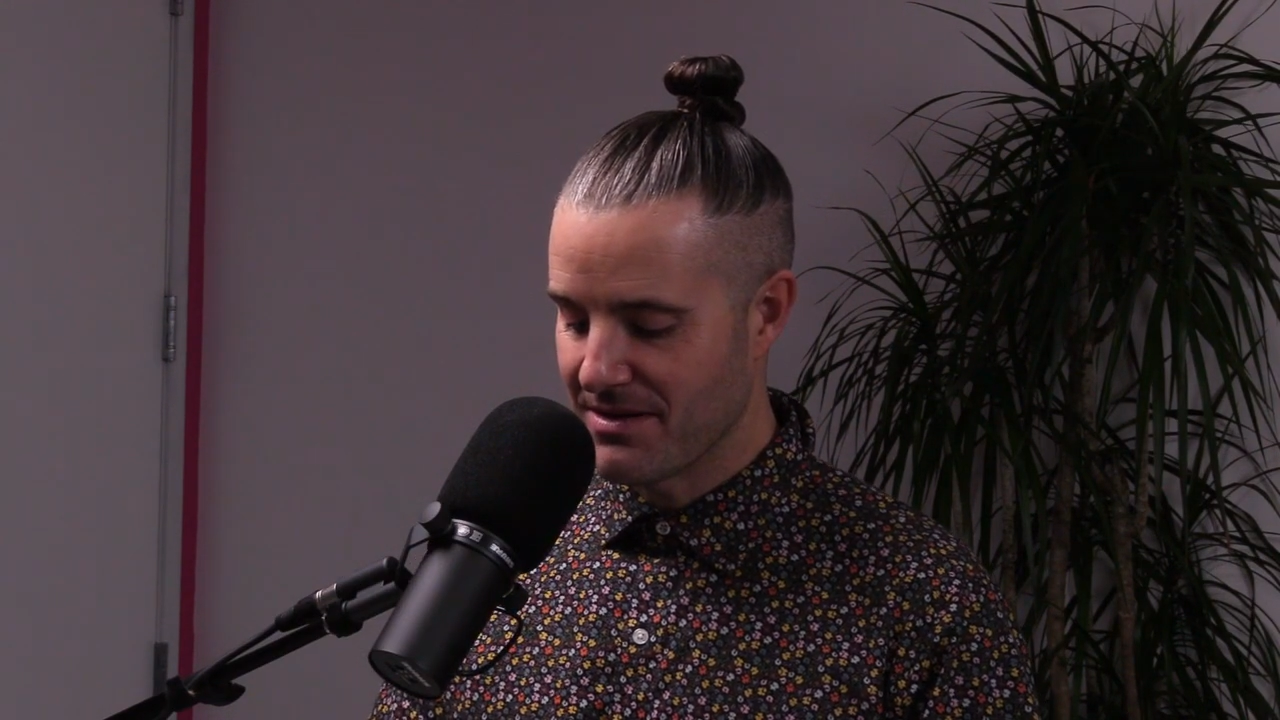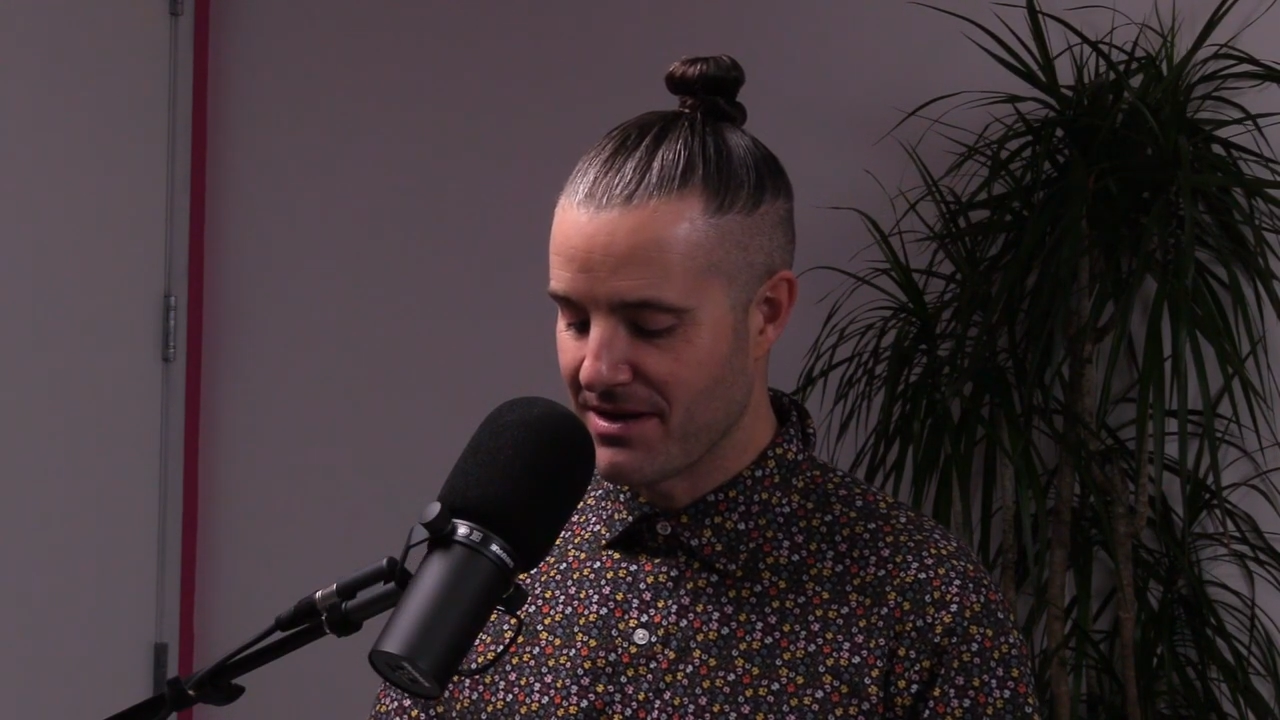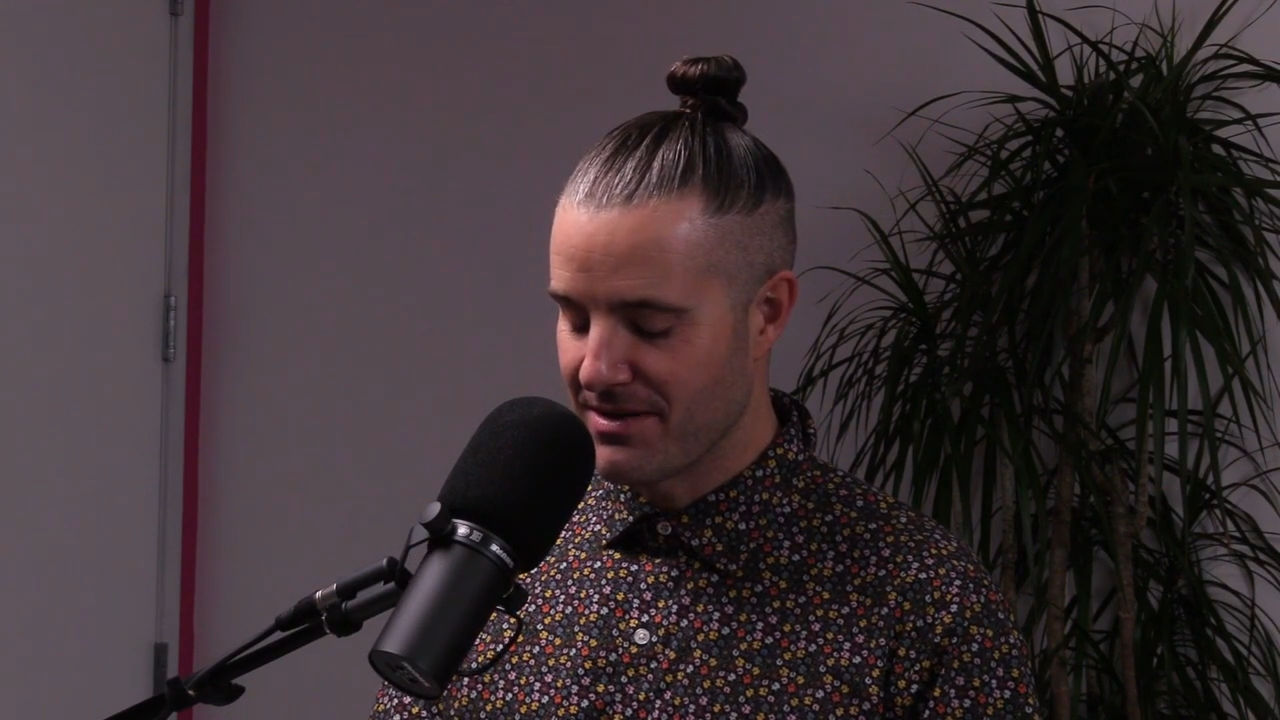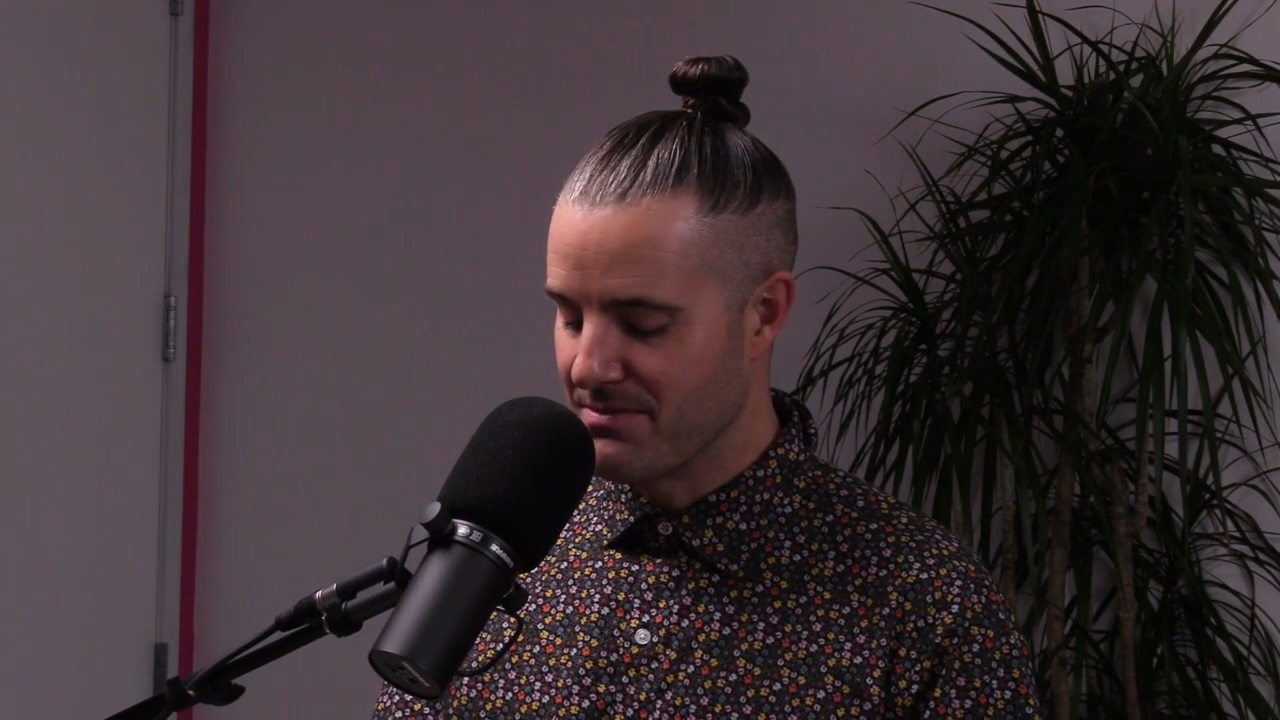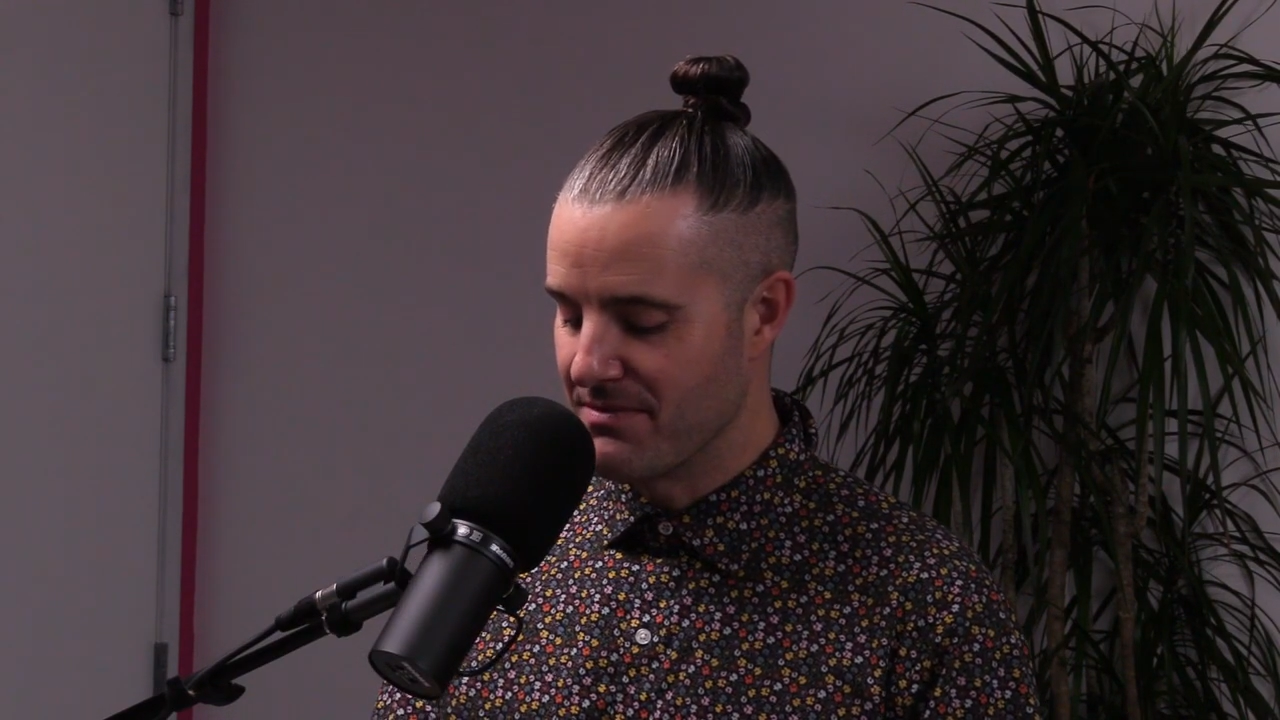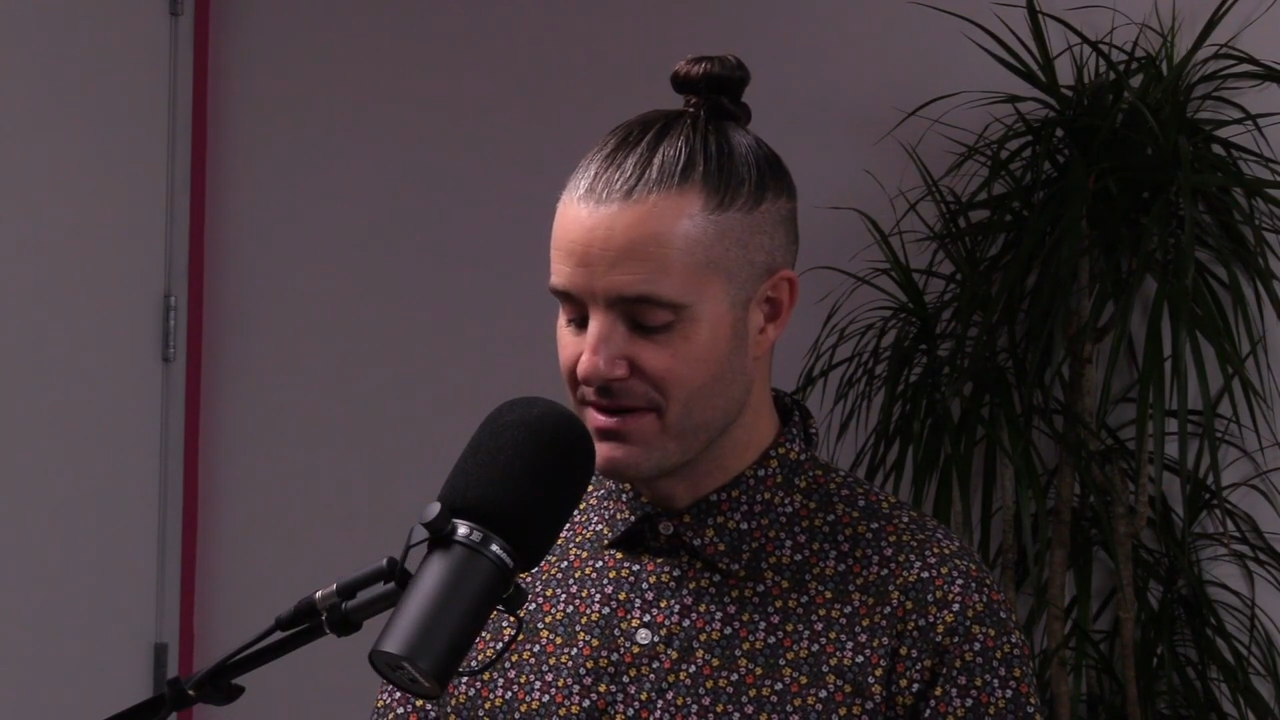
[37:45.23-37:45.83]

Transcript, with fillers: uh,